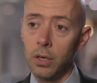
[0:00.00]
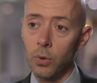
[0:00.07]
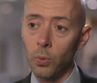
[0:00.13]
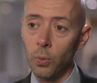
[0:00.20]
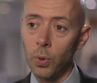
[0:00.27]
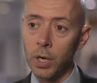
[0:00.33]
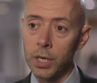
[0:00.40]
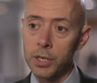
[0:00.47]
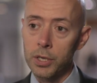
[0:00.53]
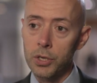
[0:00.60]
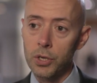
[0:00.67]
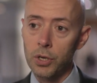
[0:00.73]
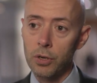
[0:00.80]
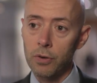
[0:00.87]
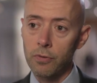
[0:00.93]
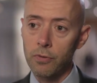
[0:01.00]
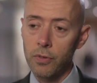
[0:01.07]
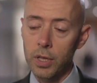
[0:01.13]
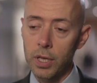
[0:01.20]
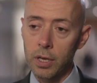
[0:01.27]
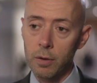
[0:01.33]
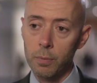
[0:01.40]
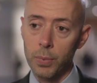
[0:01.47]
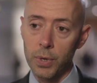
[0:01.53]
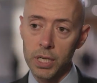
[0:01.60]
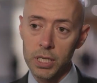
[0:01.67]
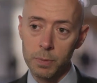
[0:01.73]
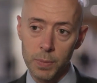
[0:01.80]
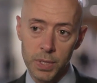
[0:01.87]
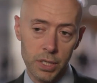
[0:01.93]
one of the
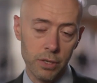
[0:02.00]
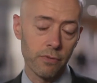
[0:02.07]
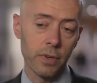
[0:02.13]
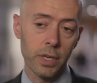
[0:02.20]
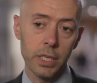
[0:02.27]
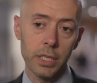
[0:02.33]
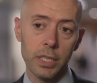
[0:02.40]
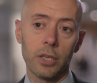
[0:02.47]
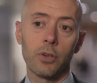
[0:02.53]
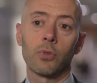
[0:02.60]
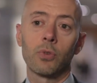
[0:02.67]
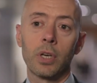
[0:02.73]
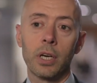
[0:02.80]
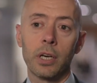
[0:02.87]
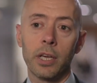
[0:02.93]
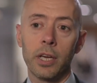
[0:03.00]
pre-specified secondary